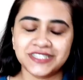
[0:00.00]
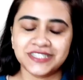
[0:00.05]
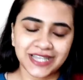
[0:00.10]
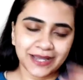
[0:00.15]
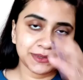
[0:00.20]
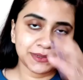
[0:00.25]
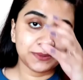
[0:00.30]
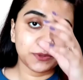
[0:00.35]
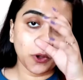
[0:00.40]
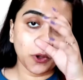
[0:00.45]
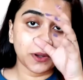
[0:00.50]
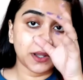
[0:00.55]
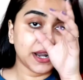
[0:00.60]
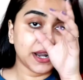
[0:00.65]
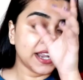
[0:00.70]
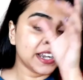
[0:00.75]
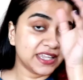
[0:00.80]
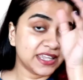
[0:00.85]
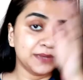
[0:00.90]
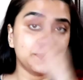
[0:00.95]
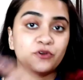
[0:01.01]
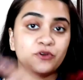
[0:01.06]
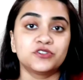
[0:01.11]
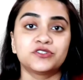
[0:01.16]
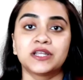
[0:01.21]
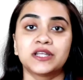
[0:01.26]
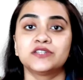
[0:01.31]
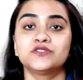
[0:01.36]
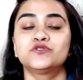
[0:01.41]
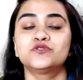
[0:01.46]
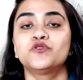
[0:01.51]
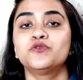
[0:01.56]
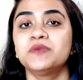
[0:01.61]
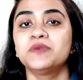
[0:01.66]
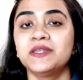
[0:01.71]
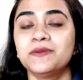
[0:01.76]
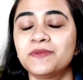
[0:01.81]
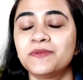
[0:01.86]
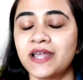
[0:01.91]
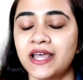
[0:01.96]
Since I'm a blogger, I keep on trying so
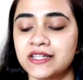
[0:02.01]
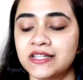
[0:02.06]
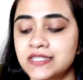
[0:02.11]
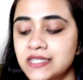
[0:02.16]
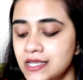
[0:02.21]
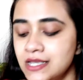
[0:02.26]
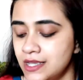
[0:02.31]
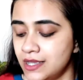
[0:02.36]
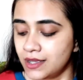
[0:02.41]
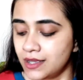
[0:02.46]
many brands,